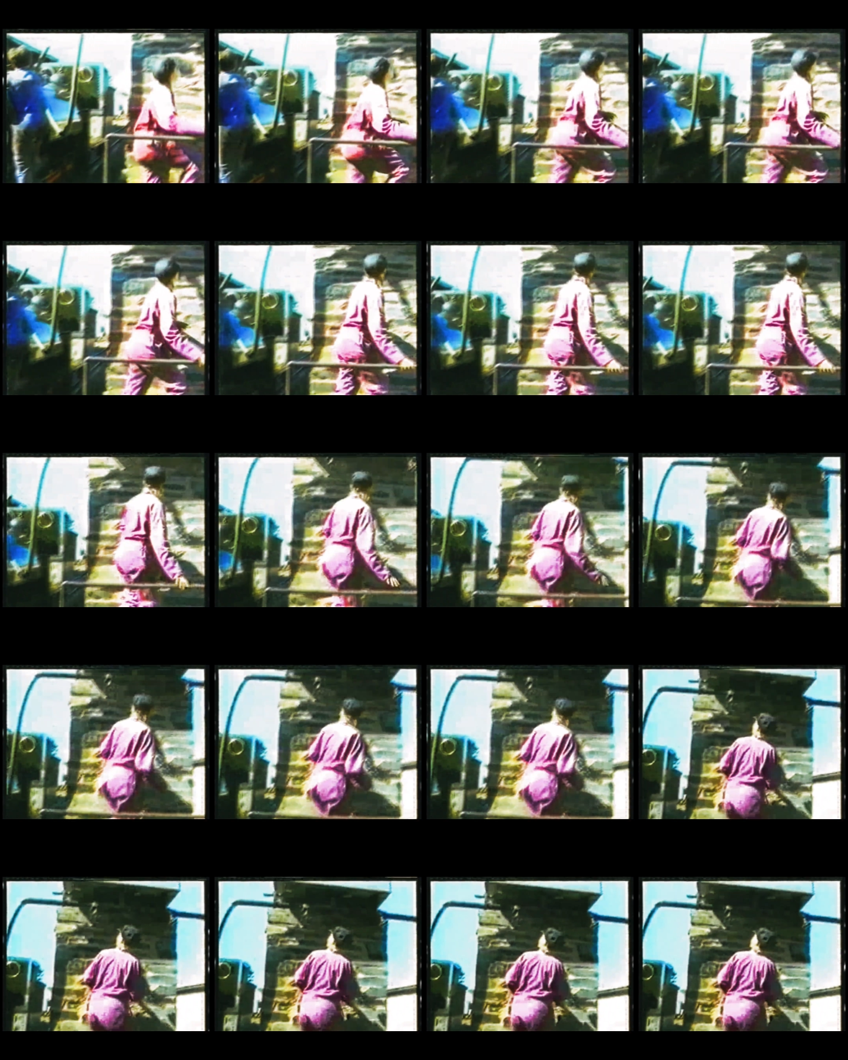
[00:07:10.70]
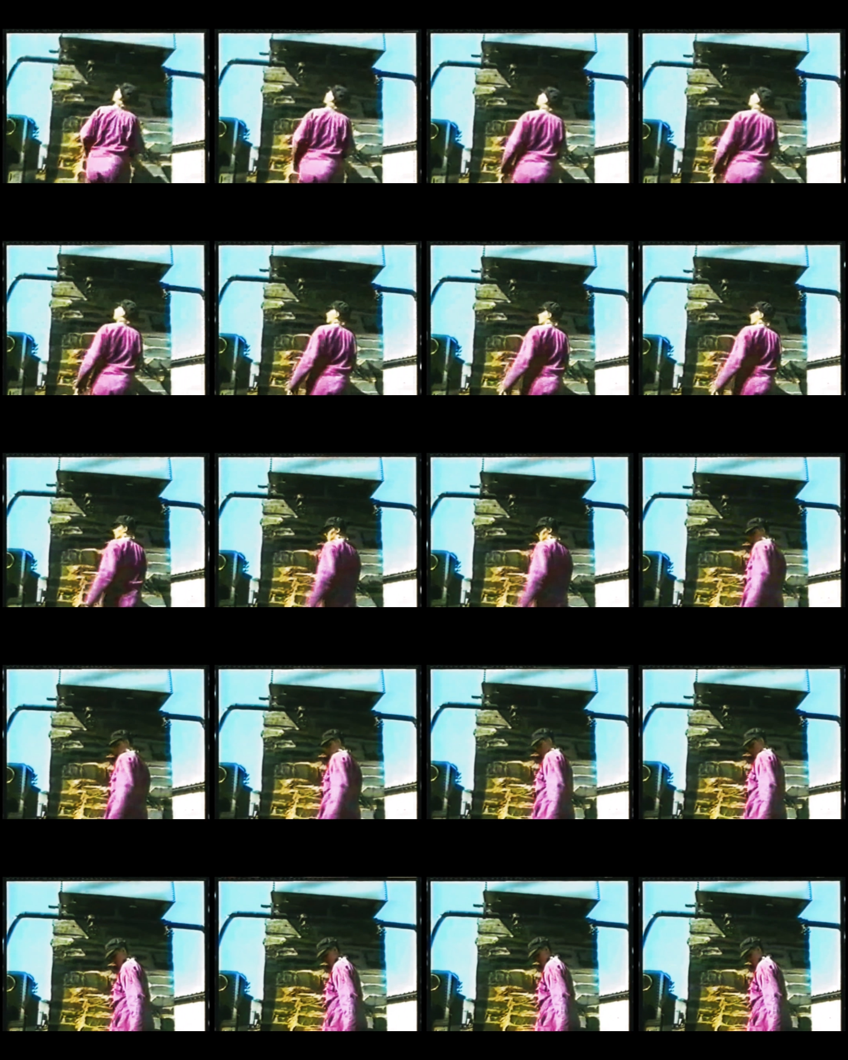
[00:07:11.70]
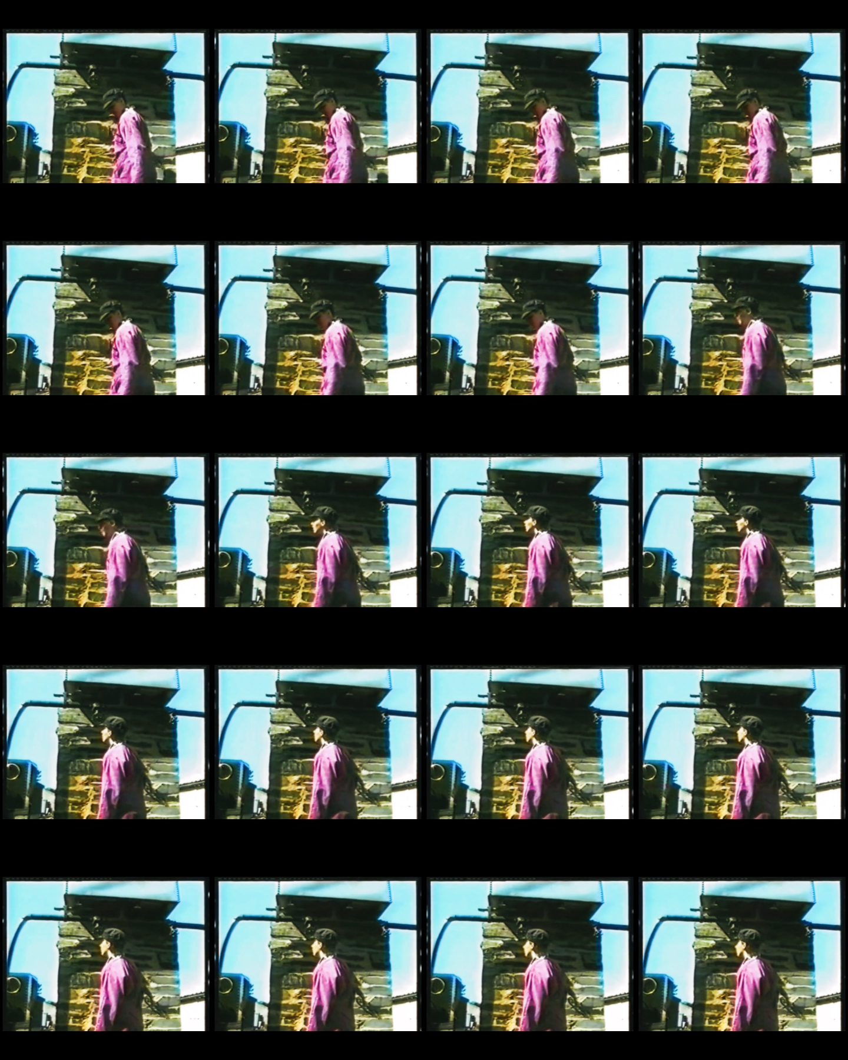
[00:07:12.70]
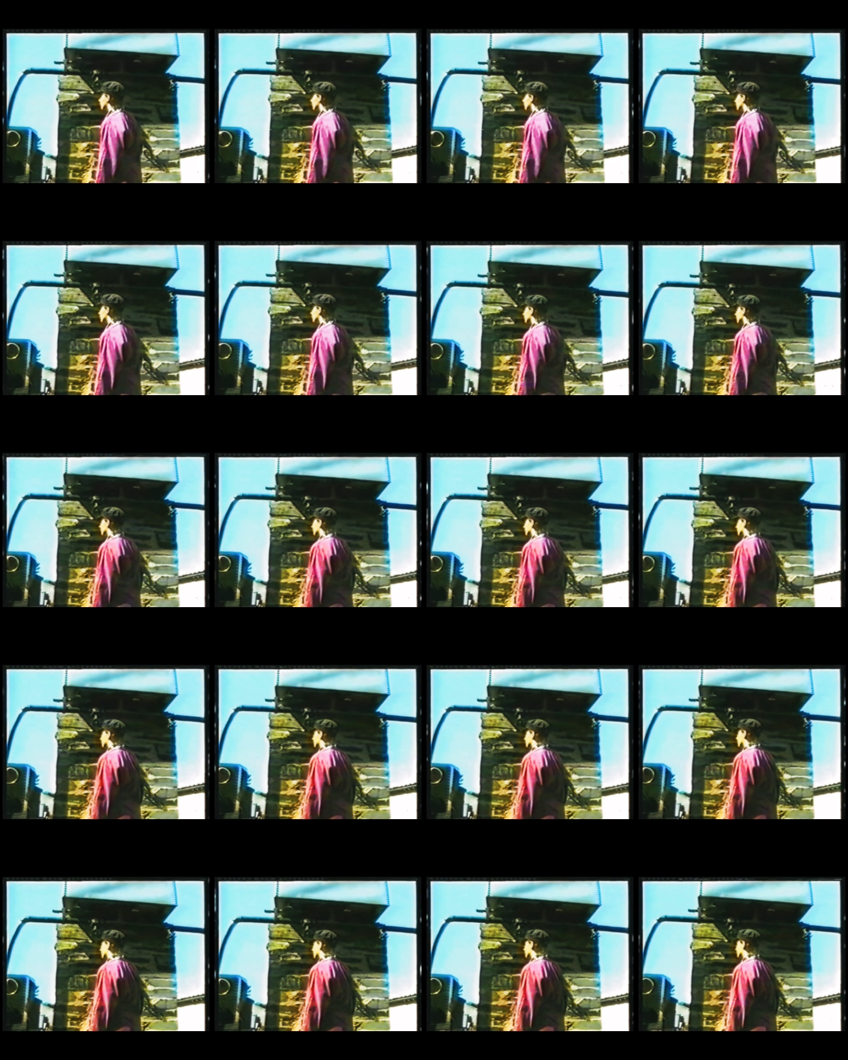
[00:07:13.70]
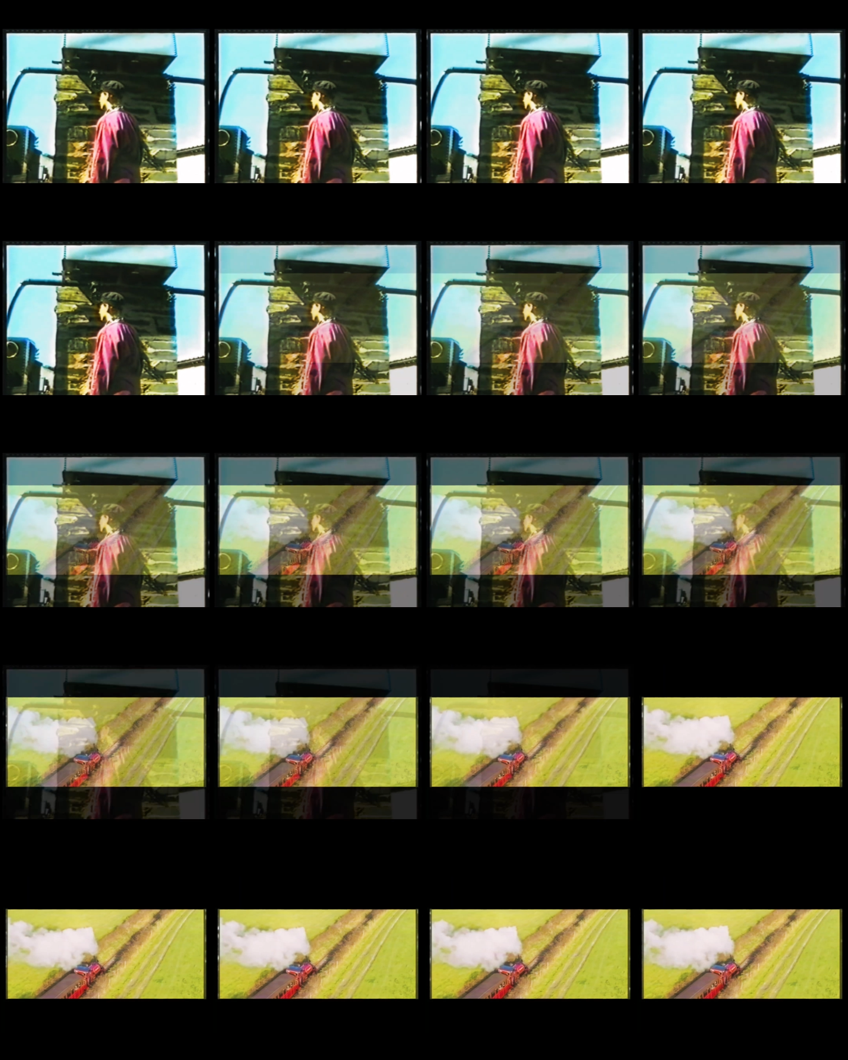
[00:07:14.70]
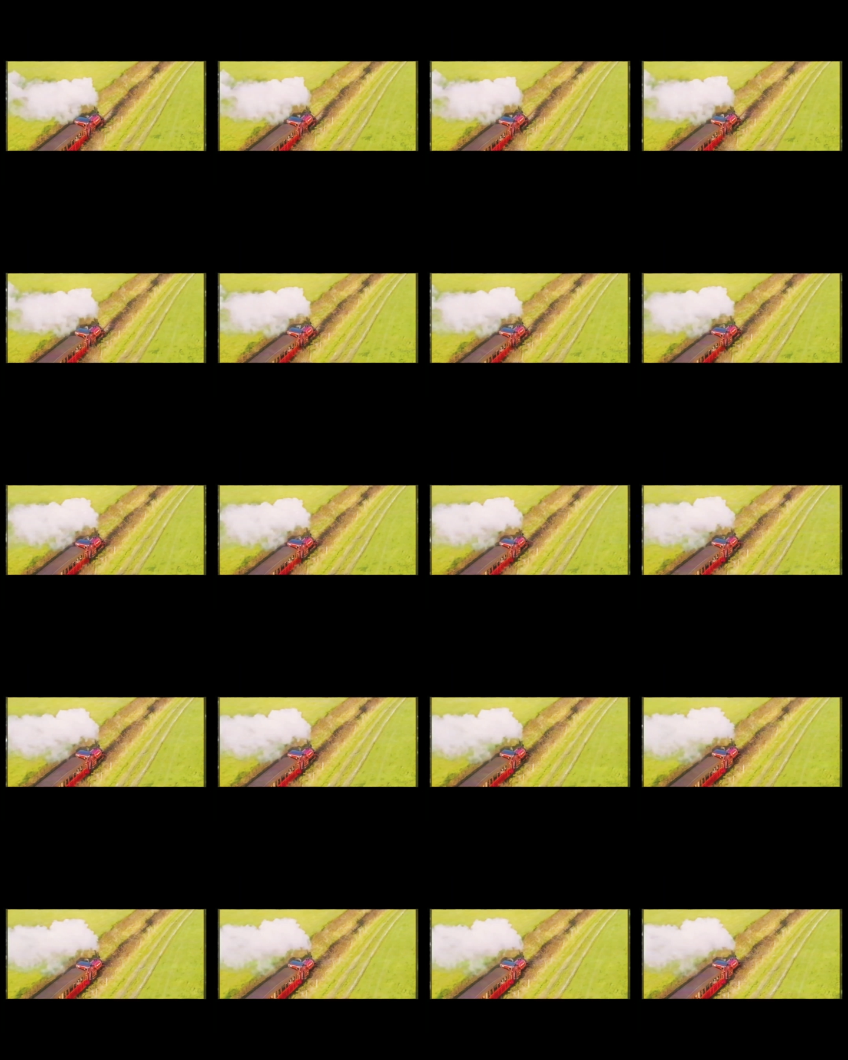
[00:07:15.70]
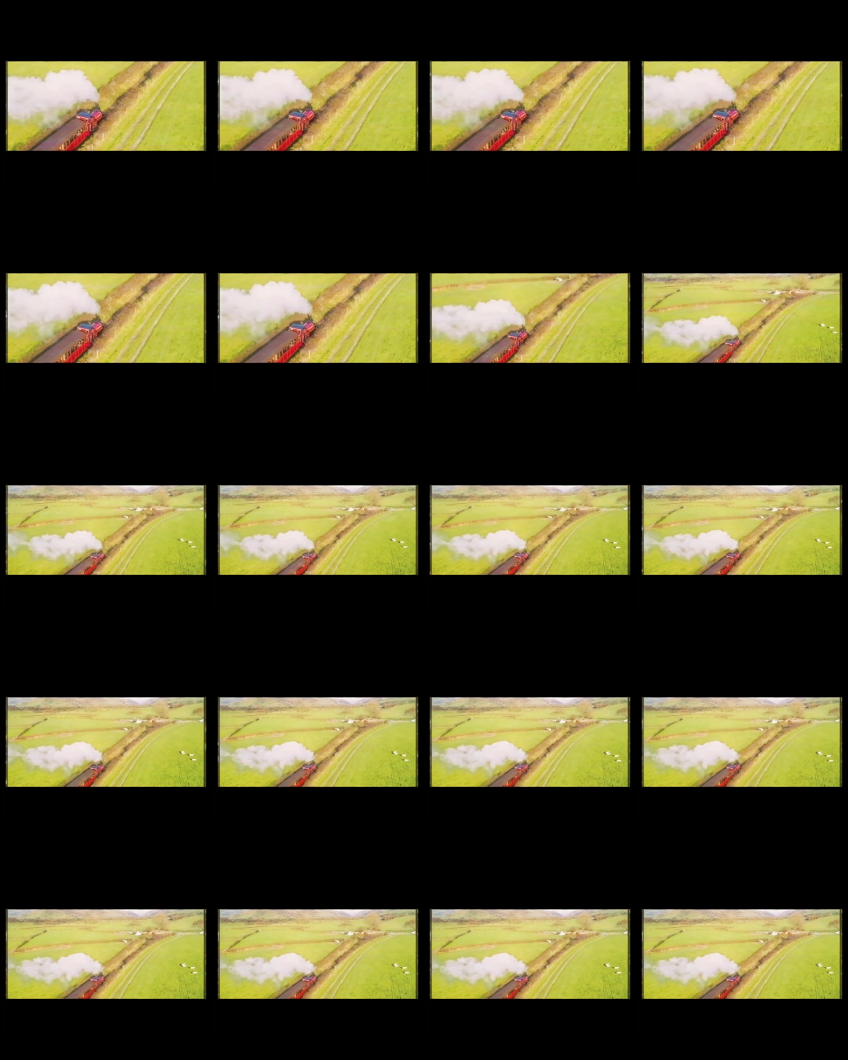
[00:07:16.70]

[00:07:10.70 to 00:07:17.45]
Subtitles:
[unreadable: no face in view]